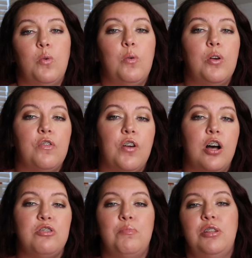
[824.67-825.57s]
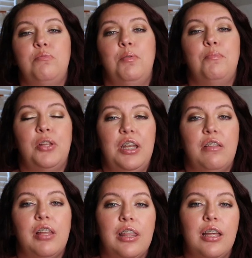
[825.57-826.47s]
what would have caused me to be
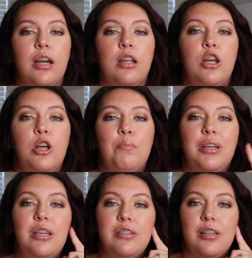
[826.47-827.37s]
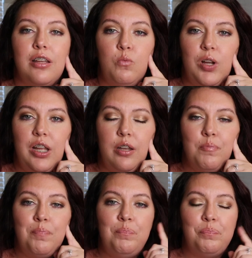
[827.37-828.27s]
bleeding like that, but he said
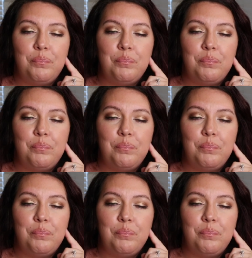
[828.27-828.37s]
when